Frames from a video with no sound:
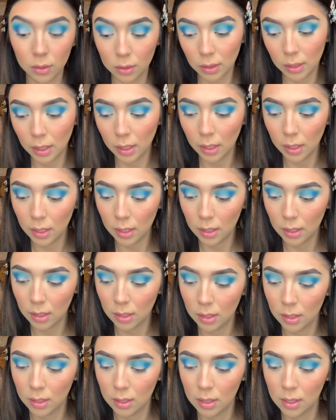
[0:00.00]
like,
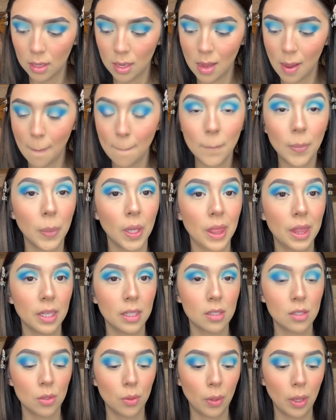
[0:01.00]
but
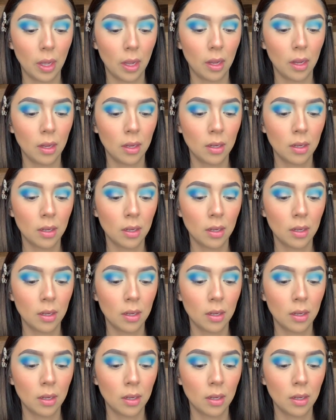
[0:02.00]
that's okay.